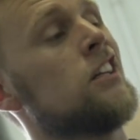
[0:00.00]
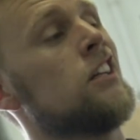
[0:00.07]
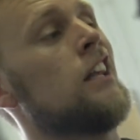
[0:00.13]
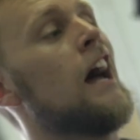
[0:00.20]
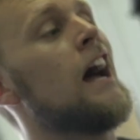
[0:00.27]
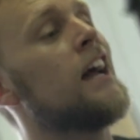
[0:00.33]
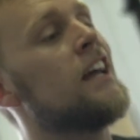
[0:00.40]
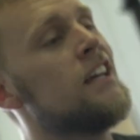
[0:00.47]
a
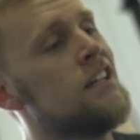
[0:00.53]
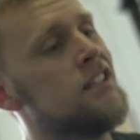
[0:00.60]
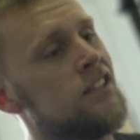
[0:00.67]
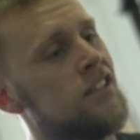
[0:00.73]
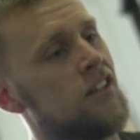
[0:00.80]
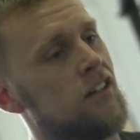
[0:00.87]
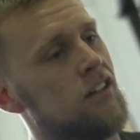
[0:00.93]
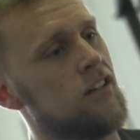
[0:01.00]
lot
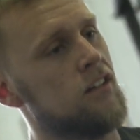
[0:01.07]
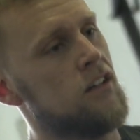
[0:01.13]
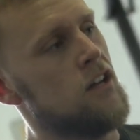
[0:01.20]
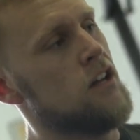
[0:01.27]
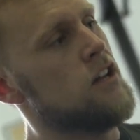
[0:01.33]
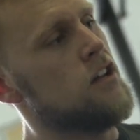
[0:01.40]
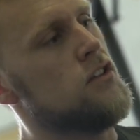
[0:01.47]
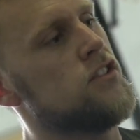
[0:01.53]

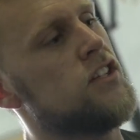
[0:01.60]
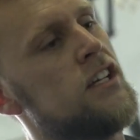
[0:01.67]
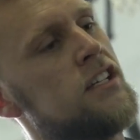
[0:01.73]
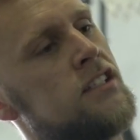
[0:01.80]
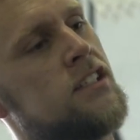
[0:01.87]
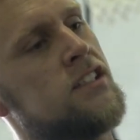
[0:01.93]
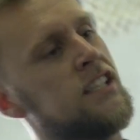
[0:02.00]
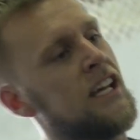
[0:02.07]
easier. You see, it's the